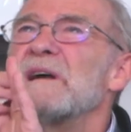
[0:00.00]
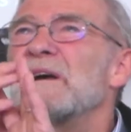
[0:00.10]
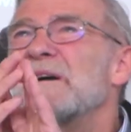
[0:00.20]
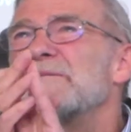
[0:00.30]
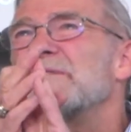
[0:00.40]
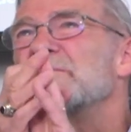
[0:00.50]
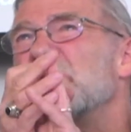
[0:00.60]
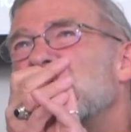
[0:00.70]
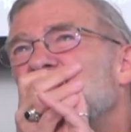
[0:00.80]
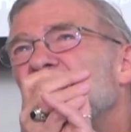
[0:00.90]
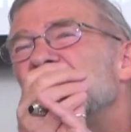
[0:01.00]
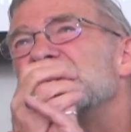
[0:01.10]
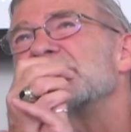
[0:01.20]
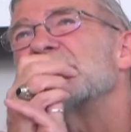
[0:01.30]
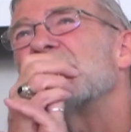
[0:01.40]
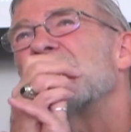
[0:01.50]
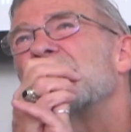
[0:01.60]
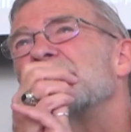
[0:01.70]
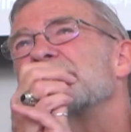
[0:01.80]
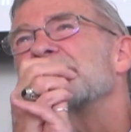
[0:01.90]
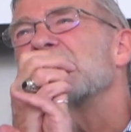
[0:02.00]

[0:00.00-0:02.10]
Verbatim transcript: half of March, um,